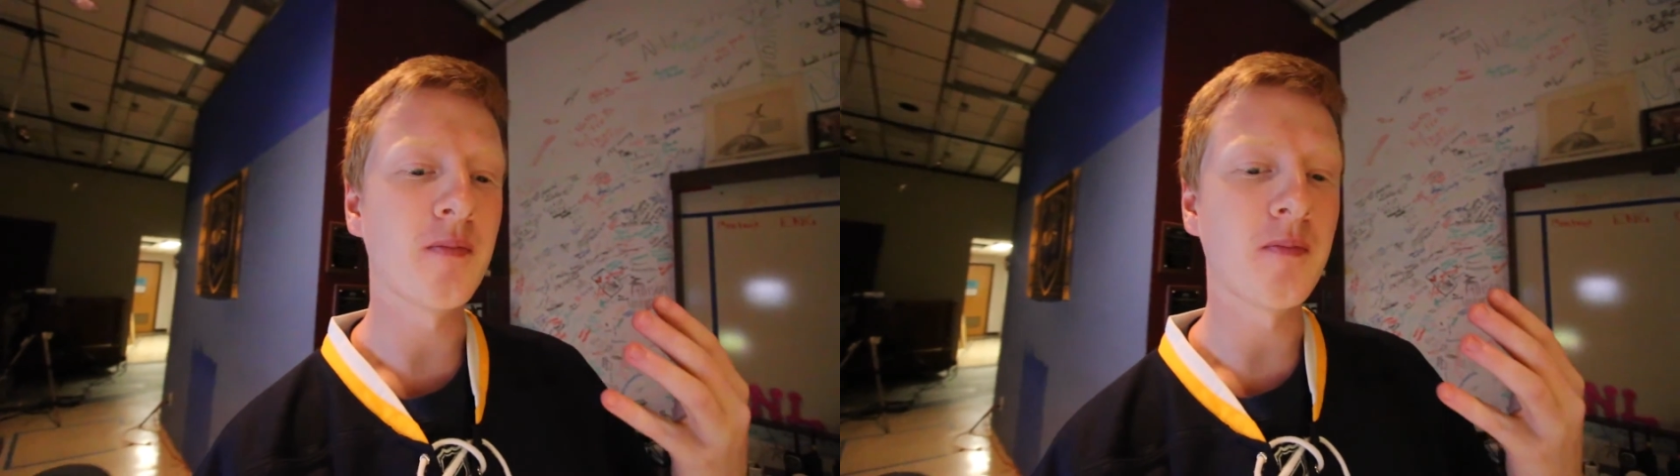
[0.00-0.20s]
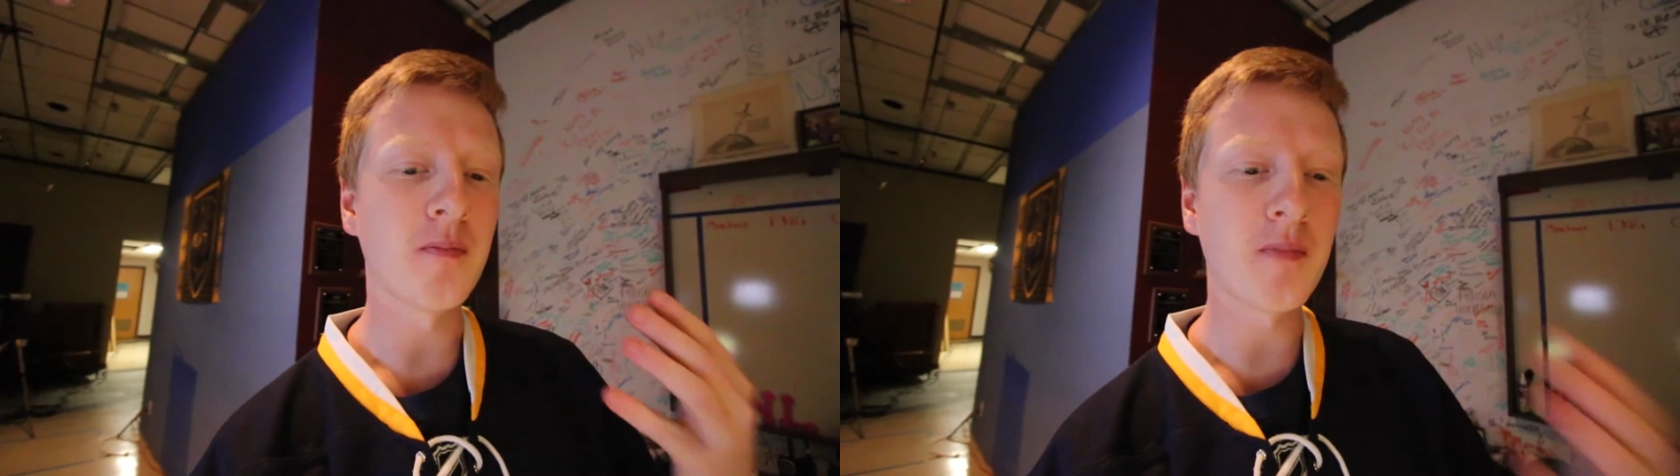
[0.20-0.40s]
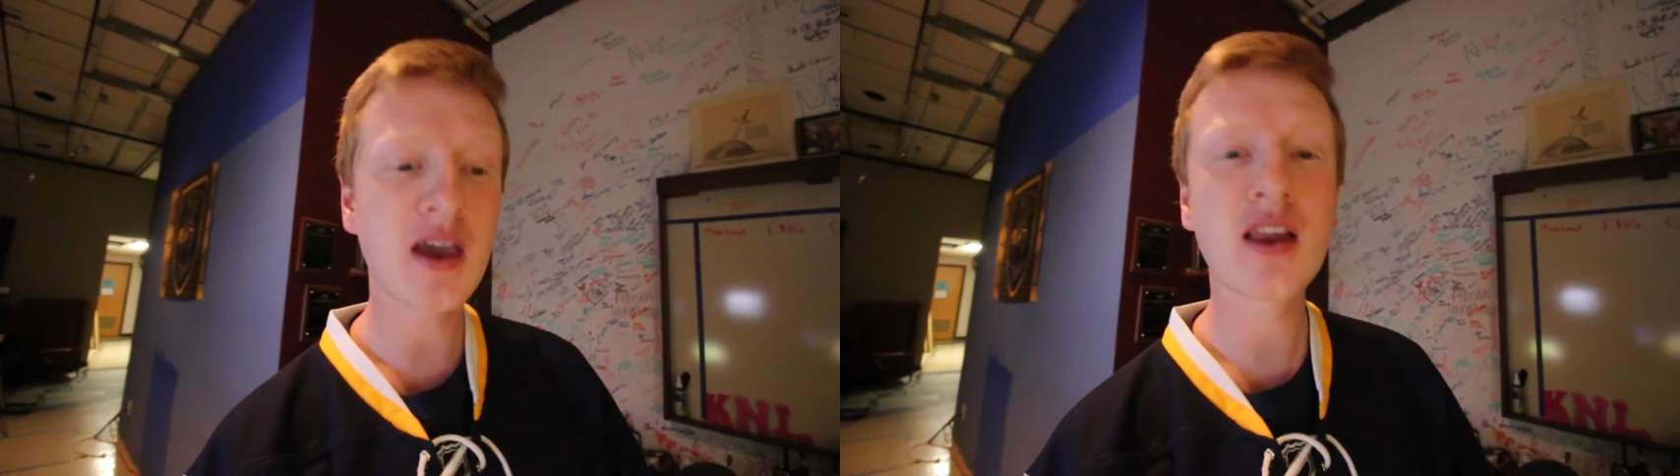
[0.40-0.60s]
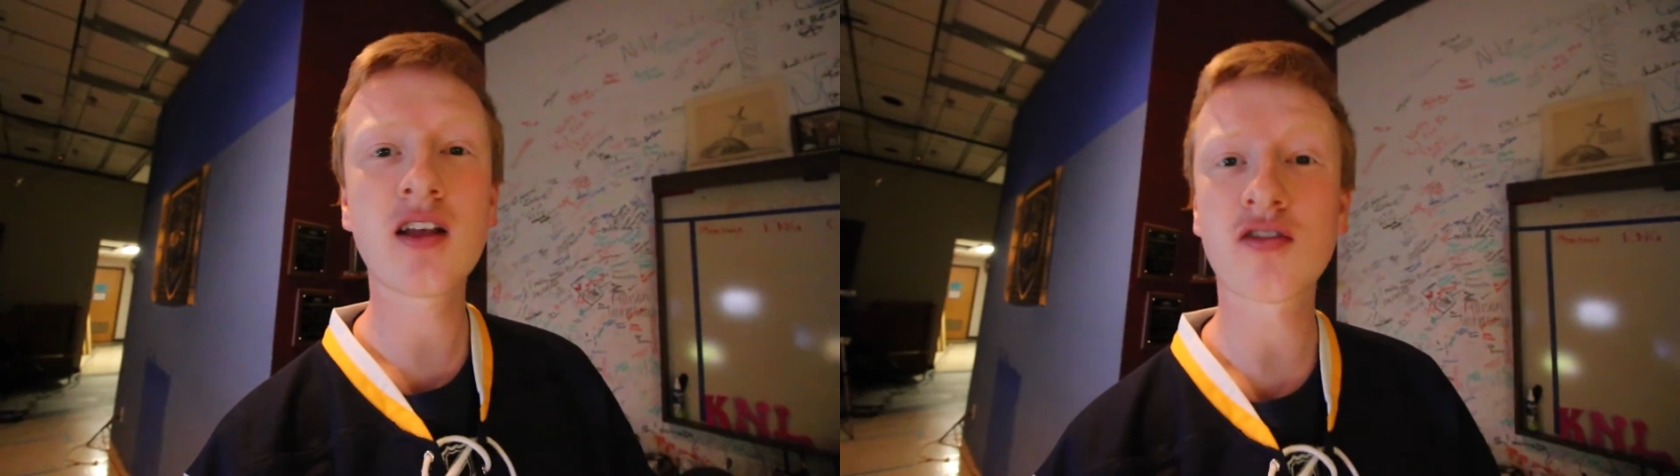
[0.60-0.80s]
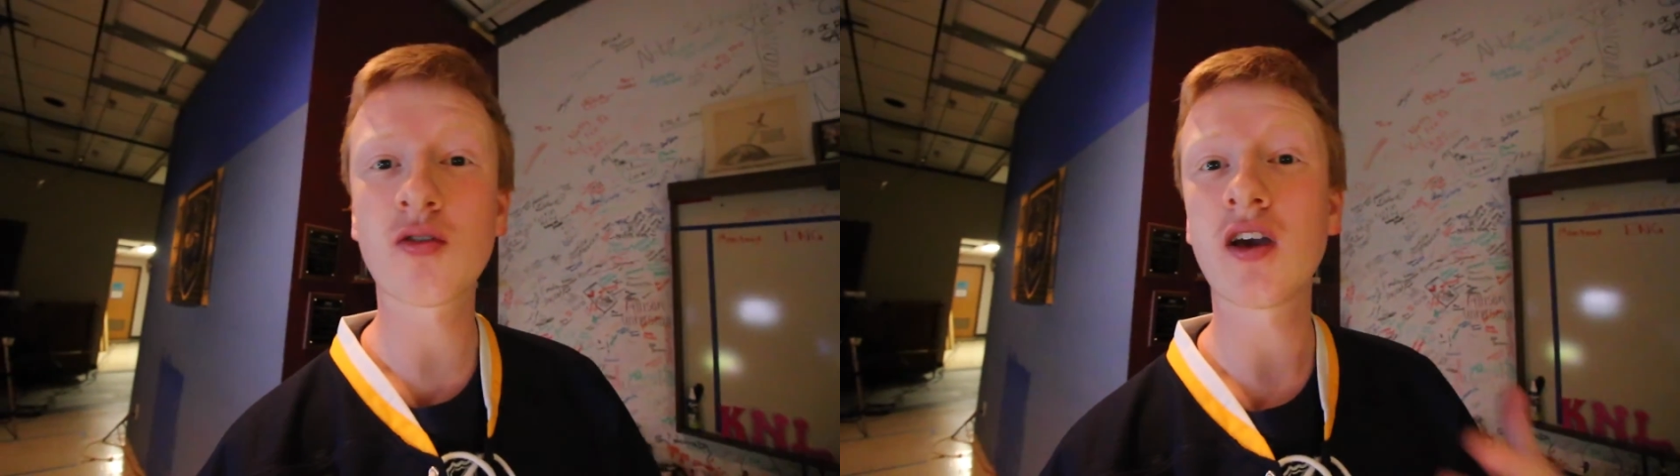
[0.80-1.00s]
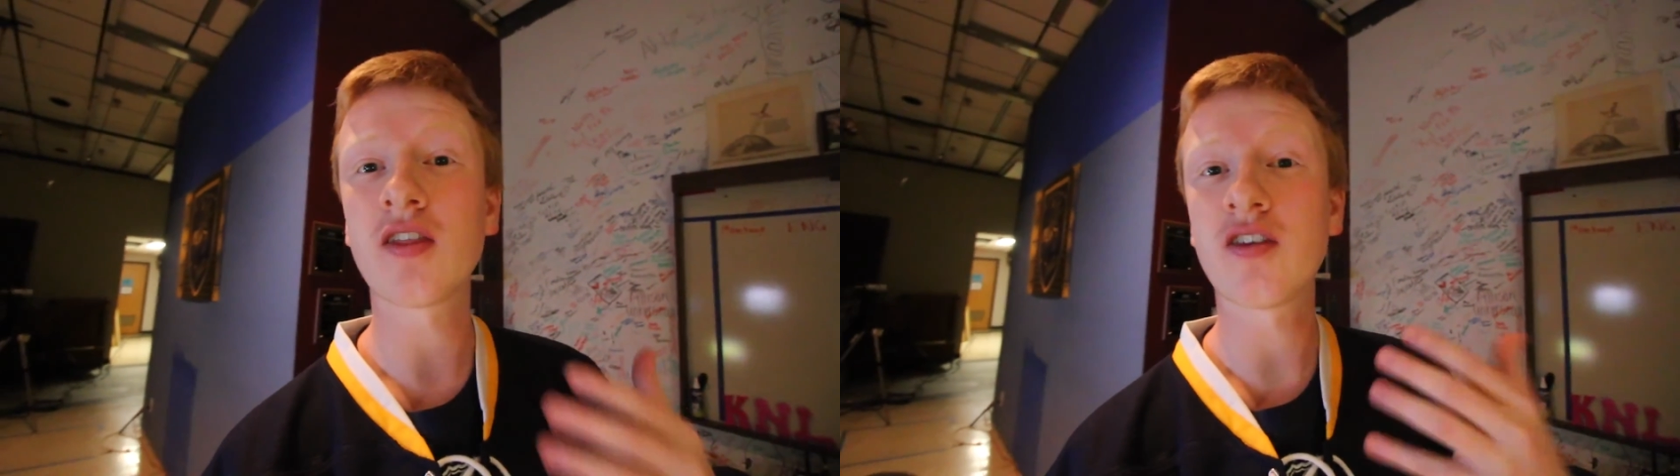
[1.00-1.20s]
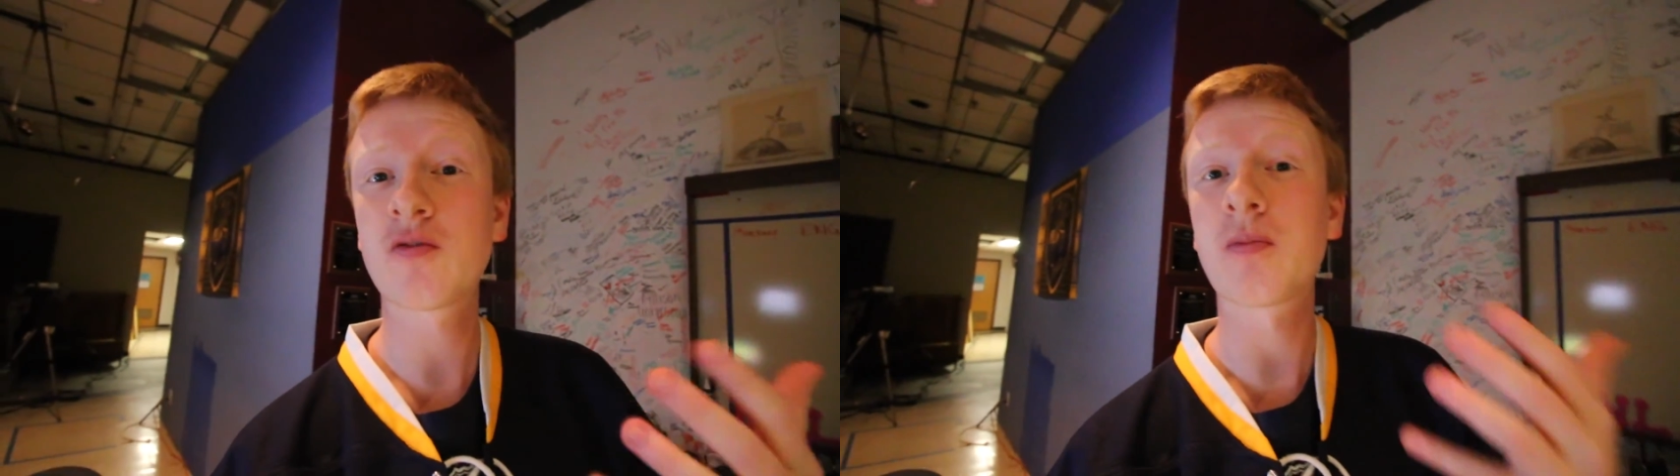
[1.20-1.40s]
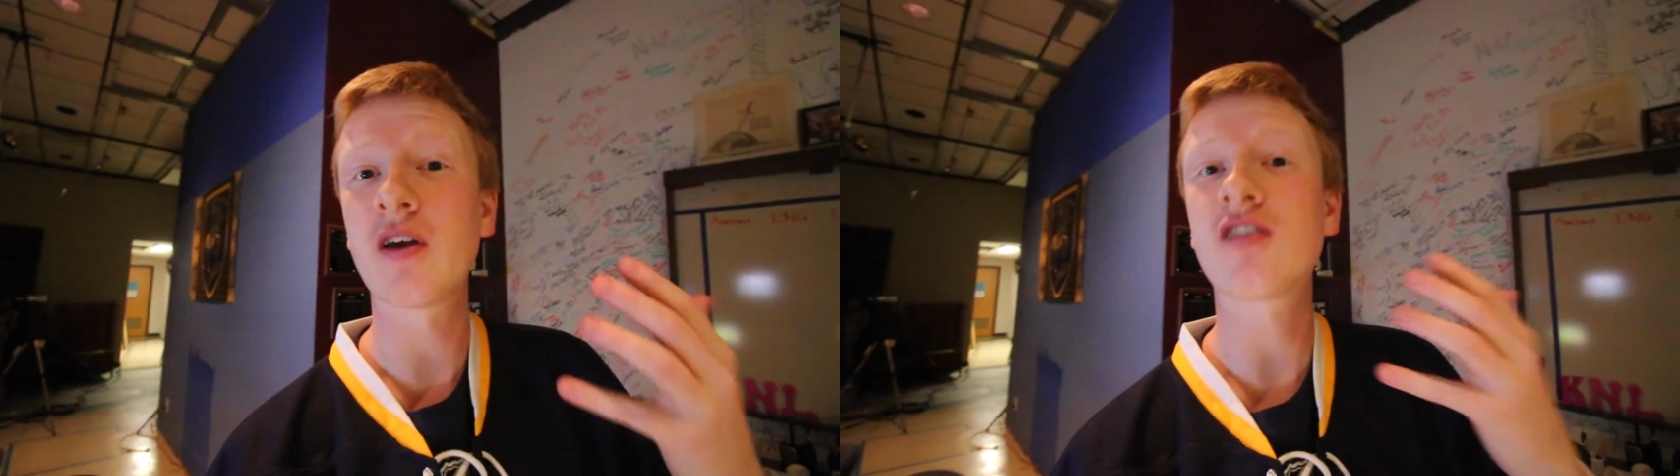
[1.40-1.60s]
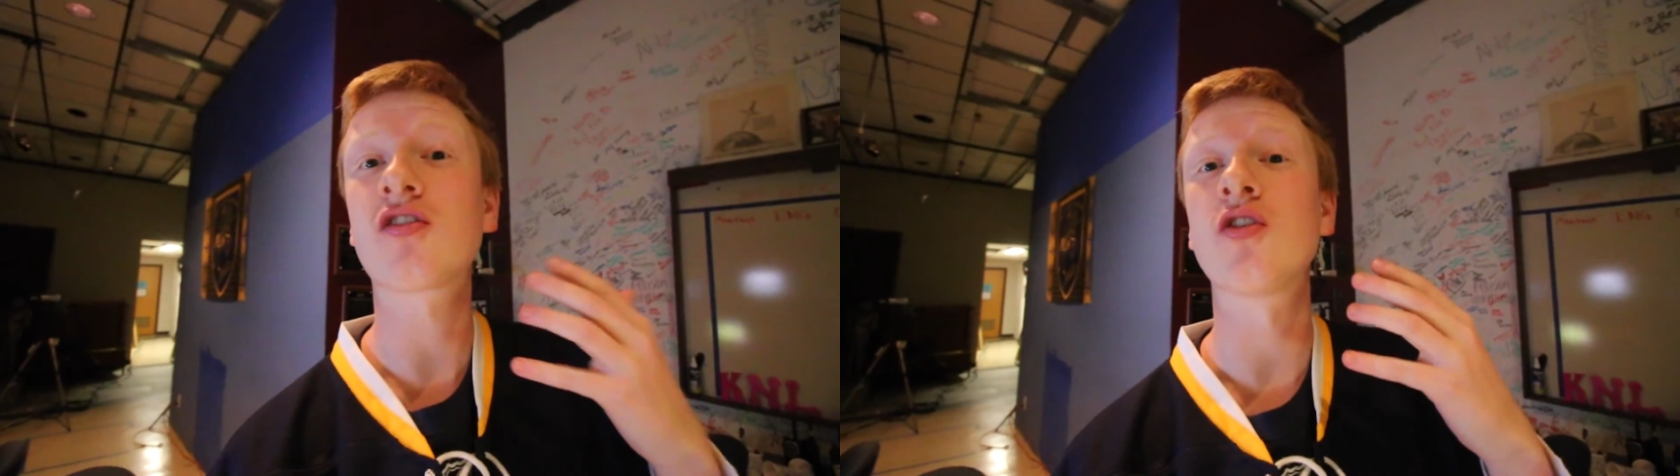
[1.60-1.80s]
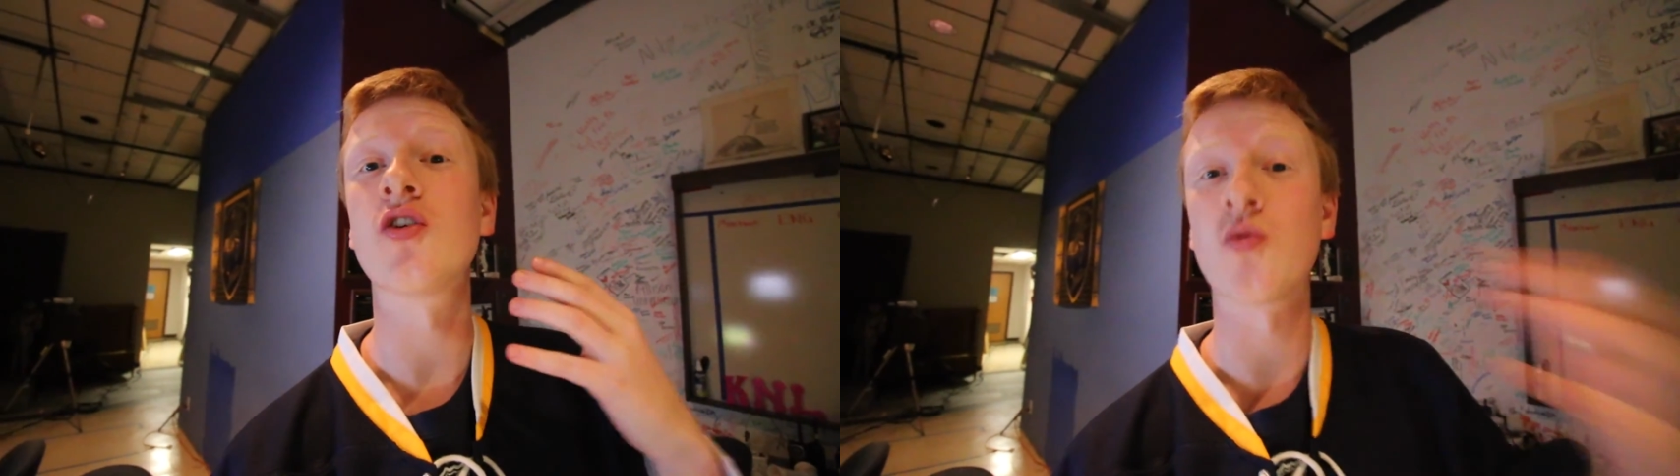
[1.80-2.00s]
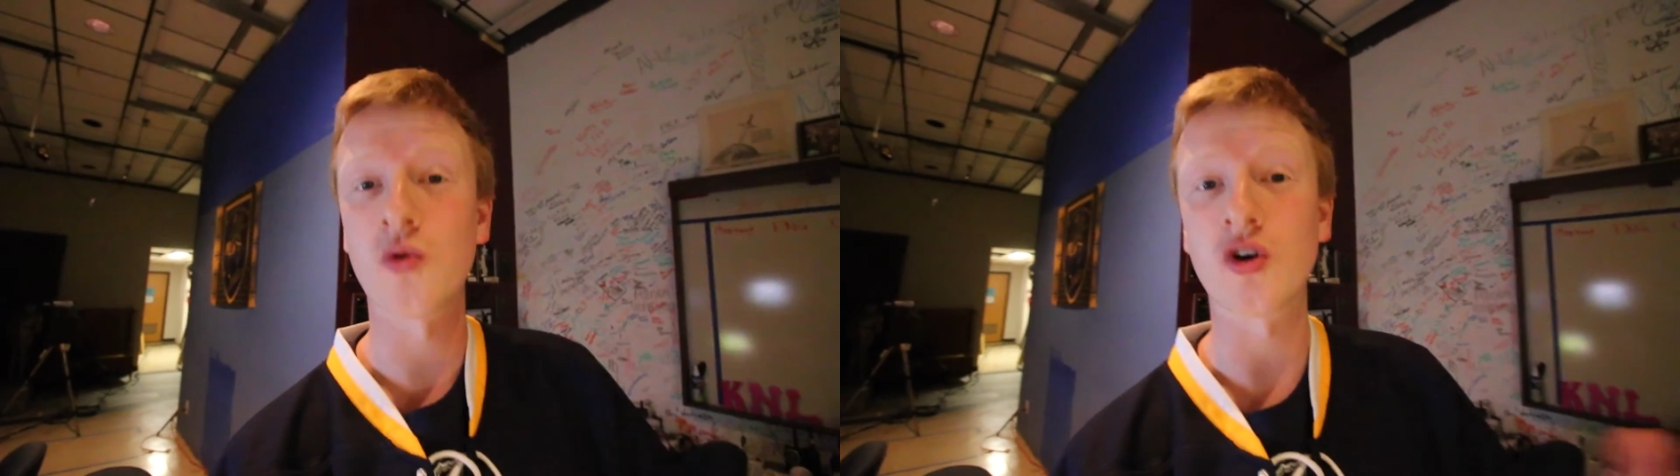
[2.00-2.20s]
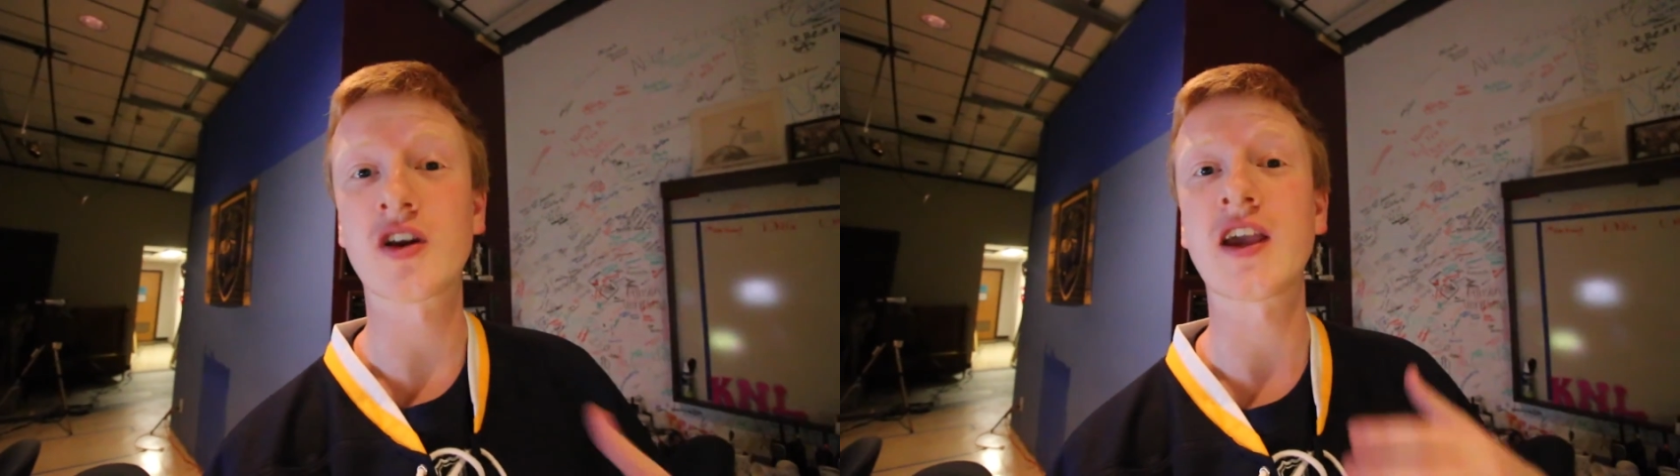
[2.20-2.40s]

made it so that this place could work